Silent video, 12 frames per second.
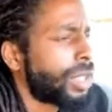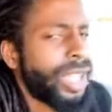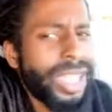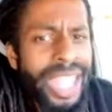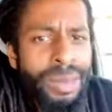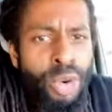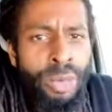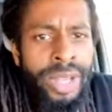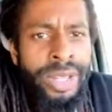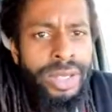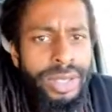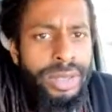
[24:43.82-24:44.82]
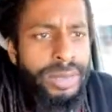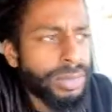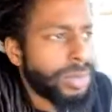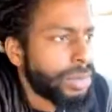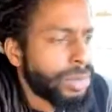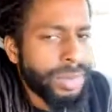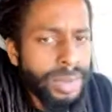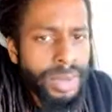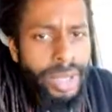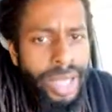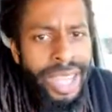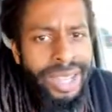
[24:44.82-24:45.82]
like 8 more minutes,
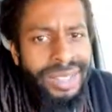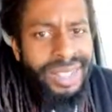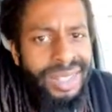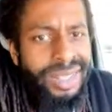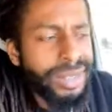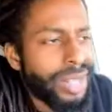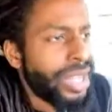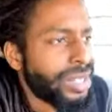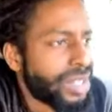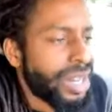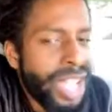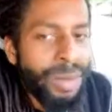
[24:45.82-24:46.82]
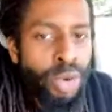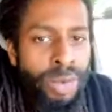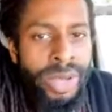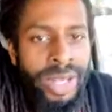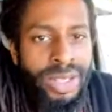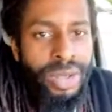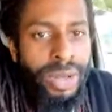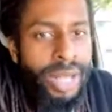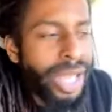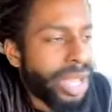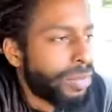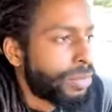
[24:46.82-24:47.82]
8 to 9 more minutes on
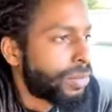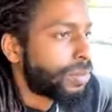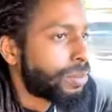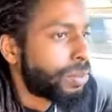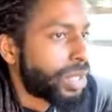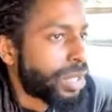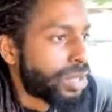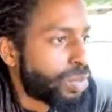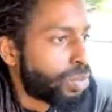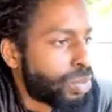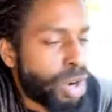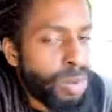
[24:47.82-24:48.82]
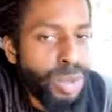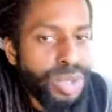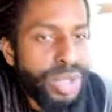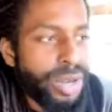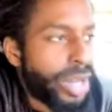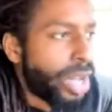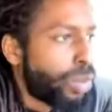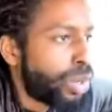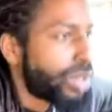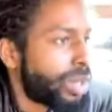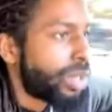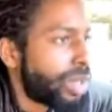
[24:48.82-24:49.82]
live because we're almost there now.
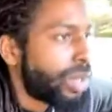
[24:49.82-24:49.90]
We're